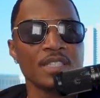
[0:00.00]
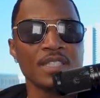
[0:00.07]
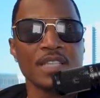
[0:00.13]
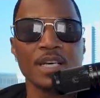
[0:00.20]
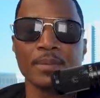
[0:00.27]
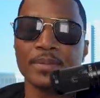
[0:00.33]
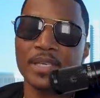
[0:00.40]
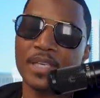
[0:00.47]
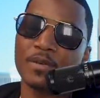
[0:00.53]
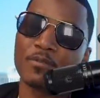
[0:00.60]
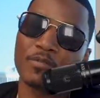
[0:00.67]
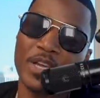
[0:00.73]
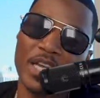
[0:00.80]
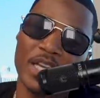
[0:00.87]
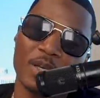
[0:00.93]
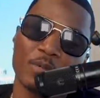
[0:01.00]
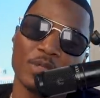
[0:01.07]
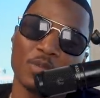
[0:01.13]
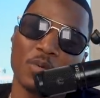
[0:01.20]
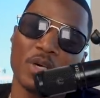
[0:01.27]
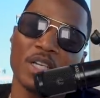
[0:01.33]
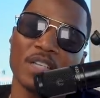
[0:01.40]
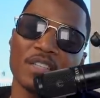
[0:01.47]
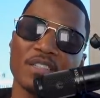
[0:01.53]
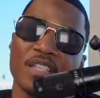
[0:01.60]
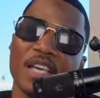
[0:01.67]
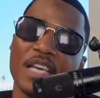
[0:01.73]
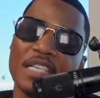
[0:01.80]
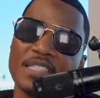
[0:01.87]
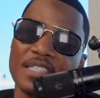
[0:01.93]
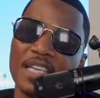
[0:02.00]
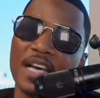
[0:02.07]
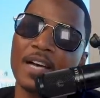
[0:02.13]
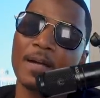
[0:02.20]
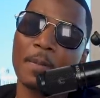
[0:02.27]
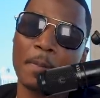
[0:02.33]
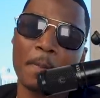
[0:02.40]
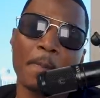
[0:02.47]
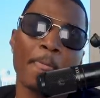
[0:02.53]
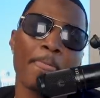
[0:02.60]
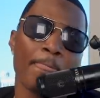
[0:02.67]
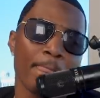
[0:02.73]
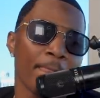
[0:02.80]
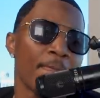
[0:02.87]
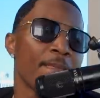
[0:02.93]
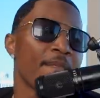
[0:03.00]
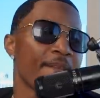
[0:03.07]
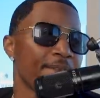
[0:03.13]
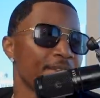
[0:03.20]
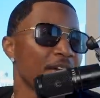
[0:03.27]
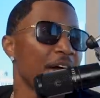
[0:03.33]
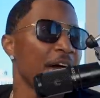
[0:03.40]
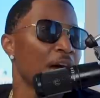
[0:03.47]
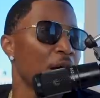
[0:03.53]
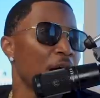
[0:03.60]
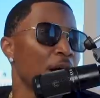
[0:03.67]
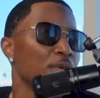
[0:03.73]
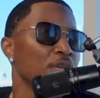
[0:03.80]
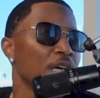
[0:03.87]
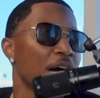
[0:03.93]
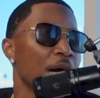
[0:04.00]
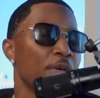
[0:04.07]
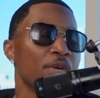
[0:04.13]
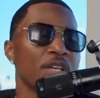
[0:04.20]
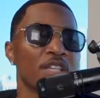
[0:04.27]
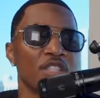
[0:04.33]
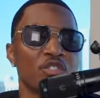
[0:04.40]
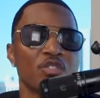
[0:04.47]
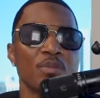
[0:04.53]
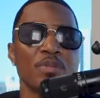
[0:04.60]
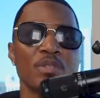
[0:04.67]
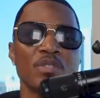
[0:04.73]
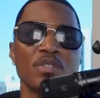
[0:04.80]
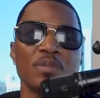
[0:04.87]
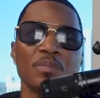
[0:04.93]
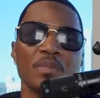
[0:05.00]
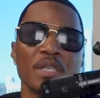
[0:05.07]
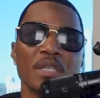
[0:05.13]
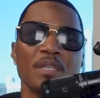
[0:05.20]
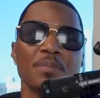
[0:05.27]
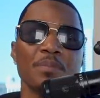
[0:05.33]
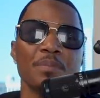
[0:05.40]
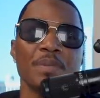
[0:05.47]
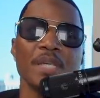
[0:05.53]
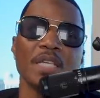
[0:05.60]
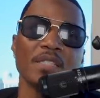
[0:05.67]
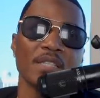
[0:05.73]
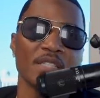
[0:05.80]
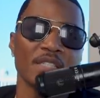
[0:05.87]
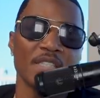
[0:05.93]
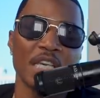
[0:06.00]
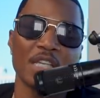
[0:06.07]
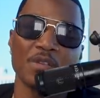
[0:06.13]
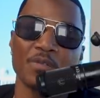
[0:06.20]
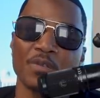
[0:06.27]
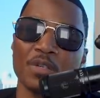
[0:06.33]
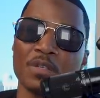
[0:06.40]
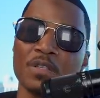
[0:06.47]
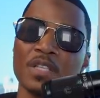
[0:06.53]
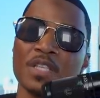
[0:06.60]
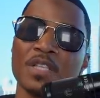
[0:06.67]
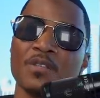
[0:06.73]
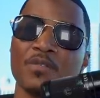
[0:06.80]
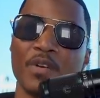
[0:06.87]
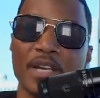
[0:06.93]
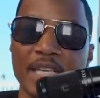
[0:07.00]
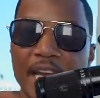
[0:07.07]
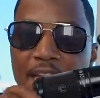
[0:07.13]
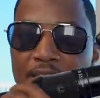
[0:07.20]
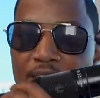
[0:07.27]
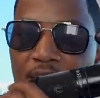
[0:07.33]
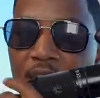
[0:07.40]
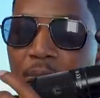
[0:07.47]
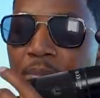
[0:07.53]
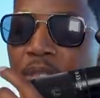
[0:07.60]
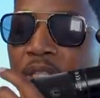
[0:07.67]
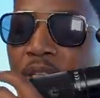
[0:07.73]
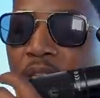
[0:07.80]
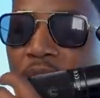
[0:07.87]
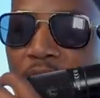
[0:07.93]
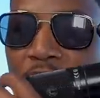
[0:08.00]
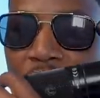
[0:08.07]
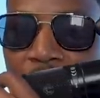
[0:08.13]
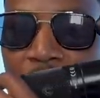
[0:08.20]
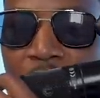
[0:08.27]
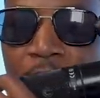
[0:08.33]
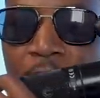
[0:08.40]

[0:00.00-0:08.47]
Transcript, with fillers: You know what I mean? Reading was one of the things that I I, I would I would contribute to me being successful financially because